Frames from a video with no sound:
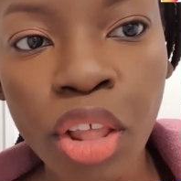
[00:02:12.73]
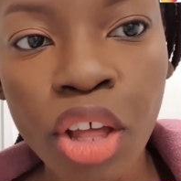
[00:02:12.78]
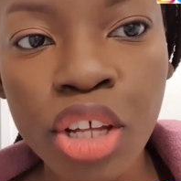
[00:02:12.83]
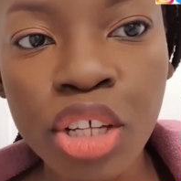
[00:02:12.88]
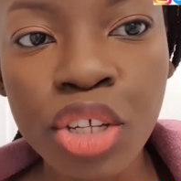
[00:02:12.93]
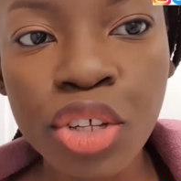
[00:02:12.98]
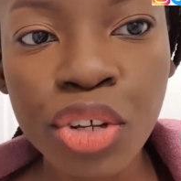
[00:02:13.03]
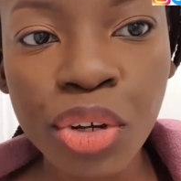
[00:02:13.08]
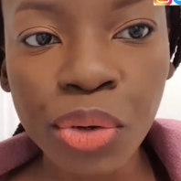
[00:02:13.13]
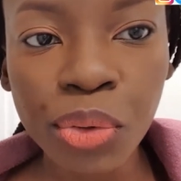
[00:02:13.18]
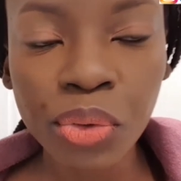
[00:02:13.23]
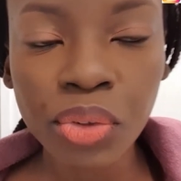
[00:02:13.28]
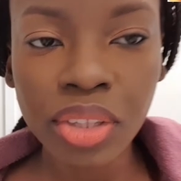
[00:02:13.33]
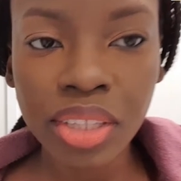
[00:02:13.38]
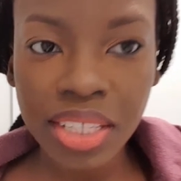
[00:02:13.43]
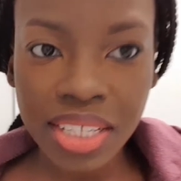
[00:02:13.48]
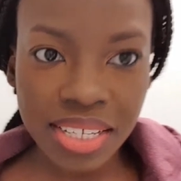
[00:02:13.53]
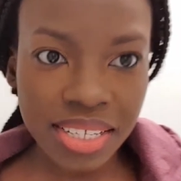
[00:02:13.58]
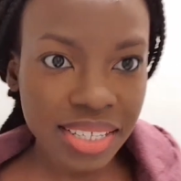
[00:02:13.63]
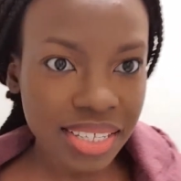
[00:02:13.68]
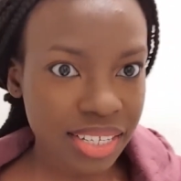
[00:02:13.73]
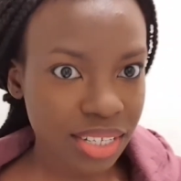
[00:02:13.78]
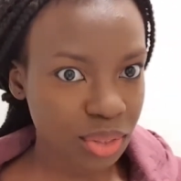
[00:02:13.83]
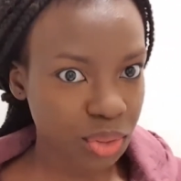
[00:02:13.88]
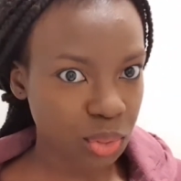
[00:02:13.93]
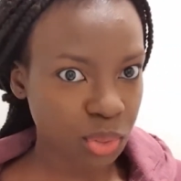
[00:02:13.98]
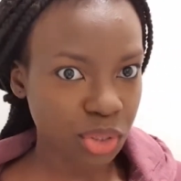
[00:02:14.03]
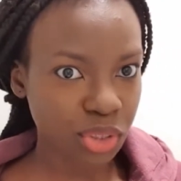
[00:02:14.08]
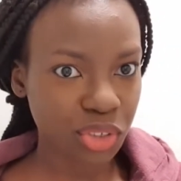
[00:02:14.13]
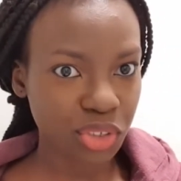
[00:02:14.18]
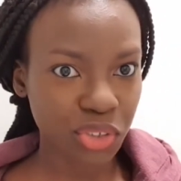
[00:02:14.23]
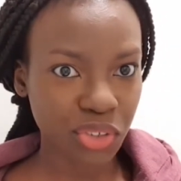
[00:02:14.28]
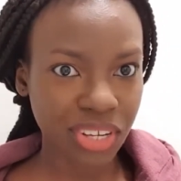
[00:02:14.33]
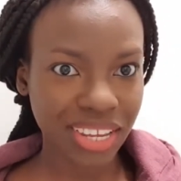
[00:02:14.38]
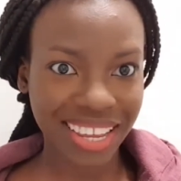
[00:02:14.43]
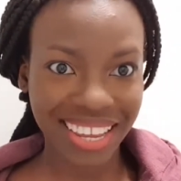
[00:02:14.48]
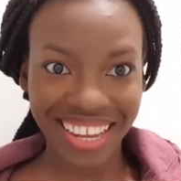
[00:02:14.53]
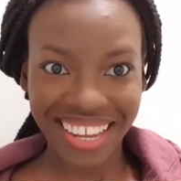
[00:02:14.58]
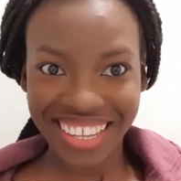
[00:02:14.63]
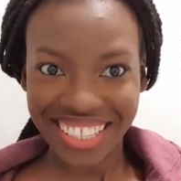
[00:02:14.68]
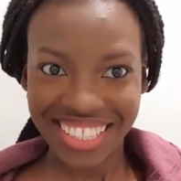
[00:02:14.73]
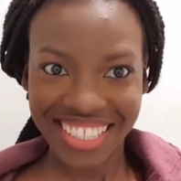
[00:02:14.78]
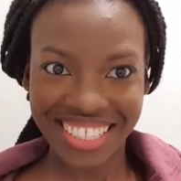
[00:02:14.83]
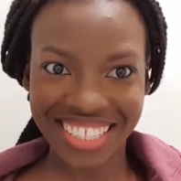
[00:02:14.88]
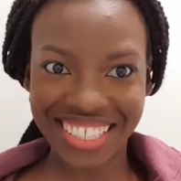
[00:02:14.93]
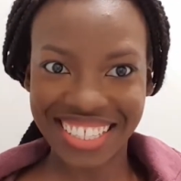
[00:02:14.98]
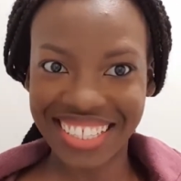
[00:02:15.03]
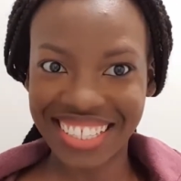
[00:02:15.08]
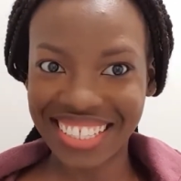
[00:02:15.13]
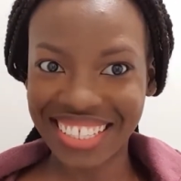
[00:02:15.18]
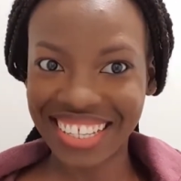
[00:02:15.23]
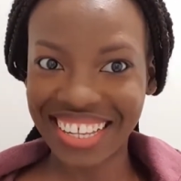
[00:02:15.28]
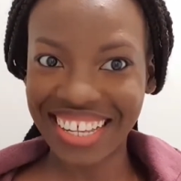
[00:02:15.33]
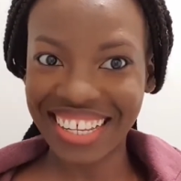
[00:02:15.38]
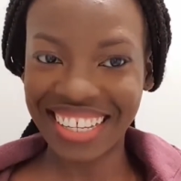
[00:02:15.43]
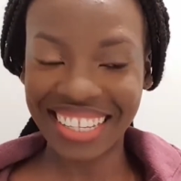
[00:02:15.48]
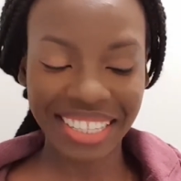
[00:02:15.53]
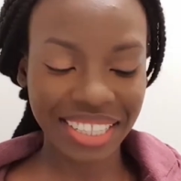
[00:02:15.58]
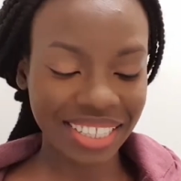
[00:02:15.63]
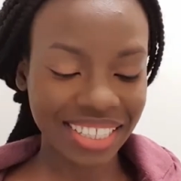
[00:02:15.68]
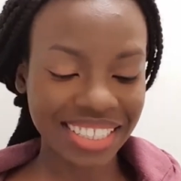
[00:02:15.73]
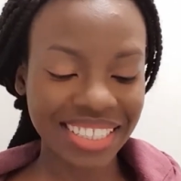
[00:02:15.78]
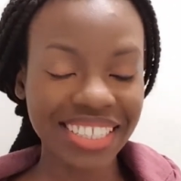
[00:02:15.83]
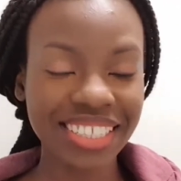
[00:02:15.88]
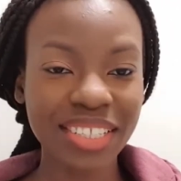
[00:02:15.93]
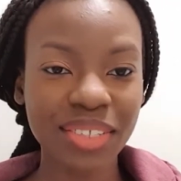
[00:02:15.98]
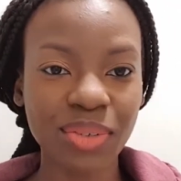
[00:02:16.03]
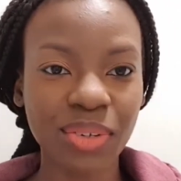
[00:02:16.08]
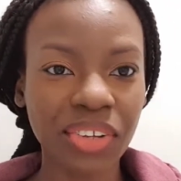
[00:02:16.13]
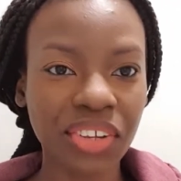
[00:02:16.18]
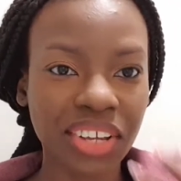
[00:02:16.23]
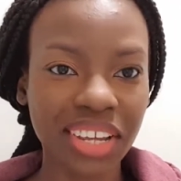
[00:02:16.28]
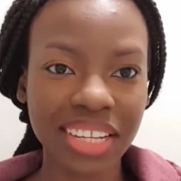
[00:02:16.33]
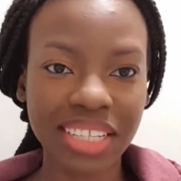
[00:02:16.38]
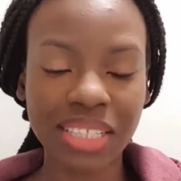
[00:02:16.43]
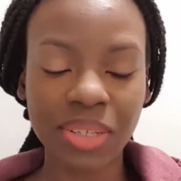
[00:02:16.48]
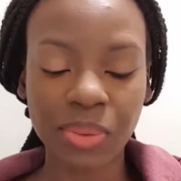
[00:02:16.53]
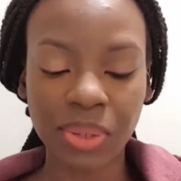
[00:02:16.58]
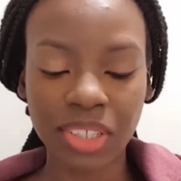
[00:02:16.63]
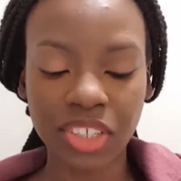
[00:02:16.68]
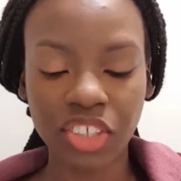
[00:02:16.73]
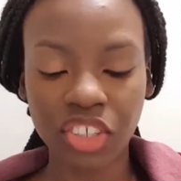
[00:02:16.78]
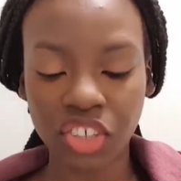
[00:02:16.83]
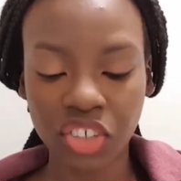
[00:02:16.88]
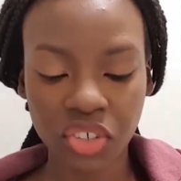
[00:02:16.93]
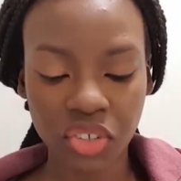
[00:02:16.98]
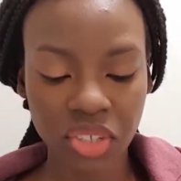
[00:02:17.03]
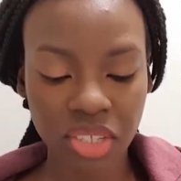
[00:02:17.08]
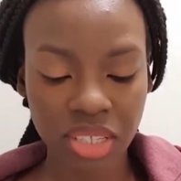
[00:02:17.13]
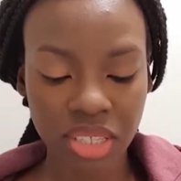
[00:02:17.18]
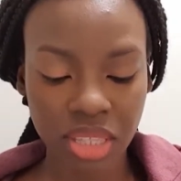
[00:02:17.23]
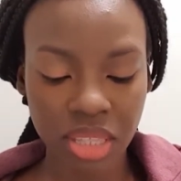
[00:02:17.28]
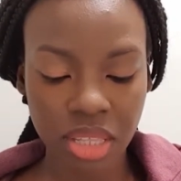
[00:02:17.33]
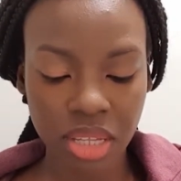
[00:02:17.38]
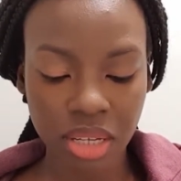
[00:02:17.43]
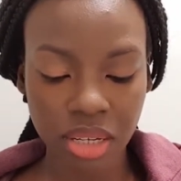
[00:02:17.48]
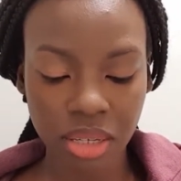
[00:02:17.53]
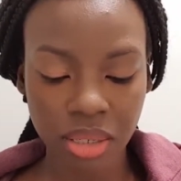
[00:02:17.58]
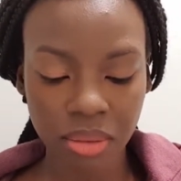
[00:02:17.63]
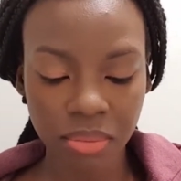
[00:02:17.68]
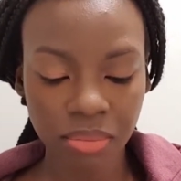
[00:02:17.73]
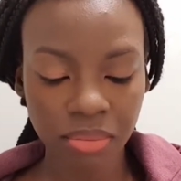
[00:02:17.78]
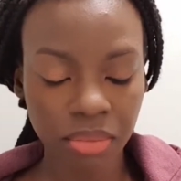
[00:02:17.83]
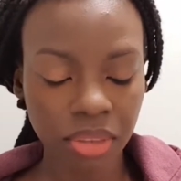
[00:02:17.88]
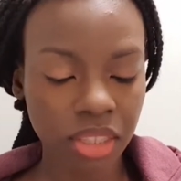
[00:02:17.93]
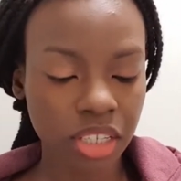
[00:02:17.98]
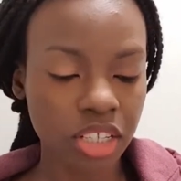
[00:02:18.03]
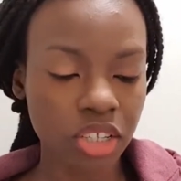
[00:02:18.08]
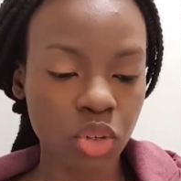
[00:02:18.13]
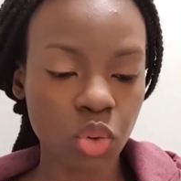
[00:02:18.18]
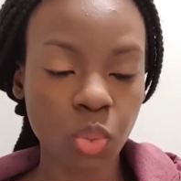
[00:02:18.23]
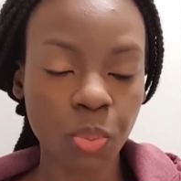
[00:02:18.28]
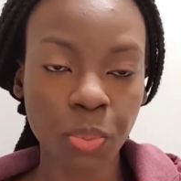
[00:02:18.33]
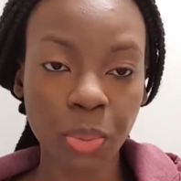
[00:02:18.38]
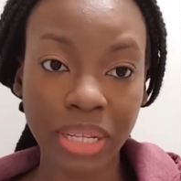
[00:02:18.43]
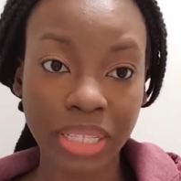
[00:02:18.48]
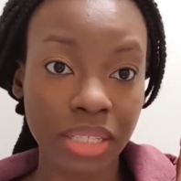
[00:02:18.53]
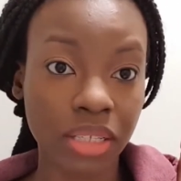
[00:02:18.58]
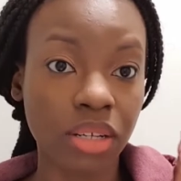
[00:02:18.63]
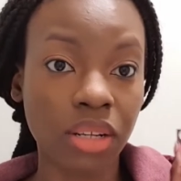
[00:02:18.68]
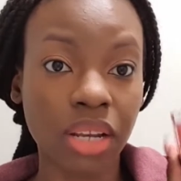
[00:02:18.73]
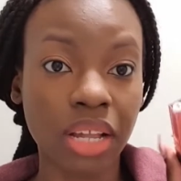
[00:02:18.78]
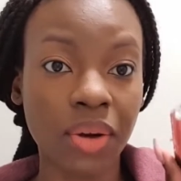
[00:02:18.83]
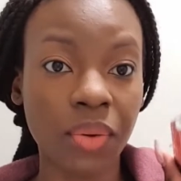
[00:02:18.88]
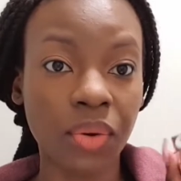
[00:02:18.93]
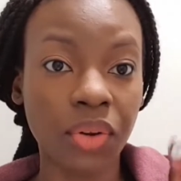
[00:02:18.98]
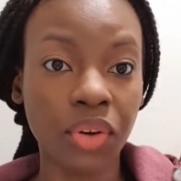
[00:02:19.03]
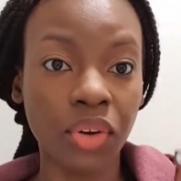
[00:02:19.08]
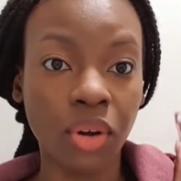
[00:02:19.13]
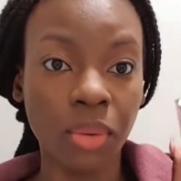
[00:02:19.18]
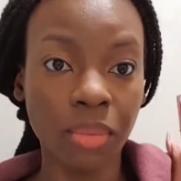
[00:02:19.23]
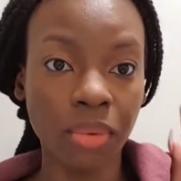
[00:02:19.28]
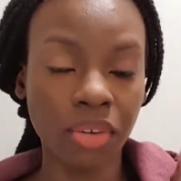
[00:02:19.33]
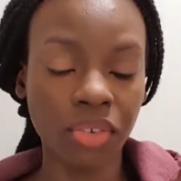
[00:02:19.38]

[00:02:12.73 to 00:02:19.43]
So this is what you get. This is what you get when you use this particular one, number